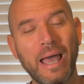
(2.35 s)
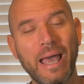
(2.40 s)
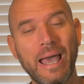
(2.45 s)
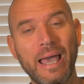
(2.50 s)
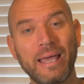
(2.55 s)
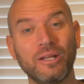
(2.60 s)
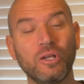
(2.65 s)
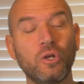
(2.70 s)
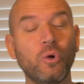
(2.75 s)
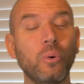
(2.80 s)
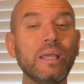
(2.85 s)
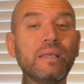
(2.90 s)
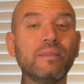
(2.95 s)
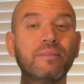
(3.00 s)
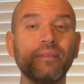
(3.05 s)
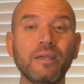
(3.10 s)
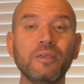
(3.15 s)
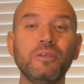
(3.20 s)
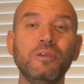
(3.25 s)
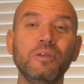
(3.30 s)
and a quick
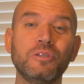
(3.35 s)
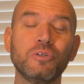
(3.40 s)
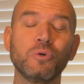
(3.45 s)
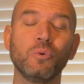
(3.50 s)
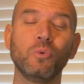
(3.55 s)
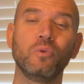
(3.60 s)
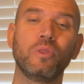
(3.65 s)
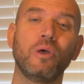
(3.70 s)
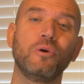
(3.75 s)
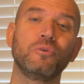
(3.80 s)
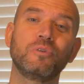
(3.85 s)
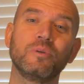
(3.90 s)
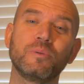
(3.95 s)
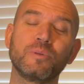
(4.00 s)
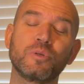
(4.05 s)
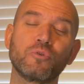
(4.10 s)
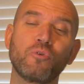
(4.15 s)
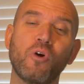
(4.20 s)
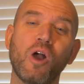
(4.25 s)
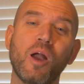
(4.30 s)
thank you to all those
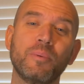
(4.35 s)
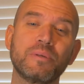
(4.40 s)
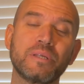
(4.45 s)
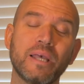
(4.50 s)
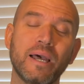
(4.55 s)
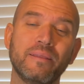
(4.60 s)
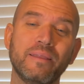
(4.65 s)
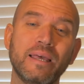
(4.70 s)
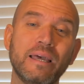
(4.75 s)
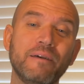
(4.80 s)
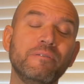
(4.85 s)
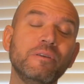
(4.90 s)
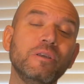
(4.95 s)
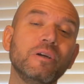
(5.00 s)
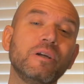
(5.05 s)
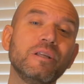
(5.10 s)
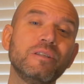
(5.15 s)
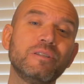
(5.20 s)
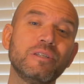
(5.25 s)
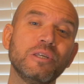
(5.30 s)
subscribers out there for
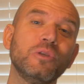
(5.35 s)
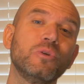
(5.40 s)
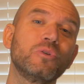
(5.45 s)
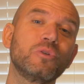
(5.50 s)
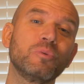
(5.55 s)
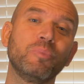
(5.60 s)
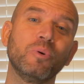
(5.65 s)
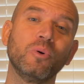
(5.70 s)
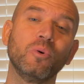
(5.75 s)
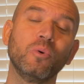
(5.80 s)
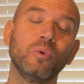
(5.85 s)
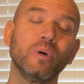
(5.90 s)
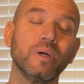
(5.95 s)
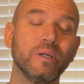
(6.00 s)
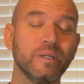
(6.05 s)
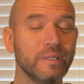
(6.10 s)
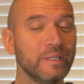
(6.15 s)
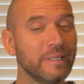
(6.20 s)
your continued support.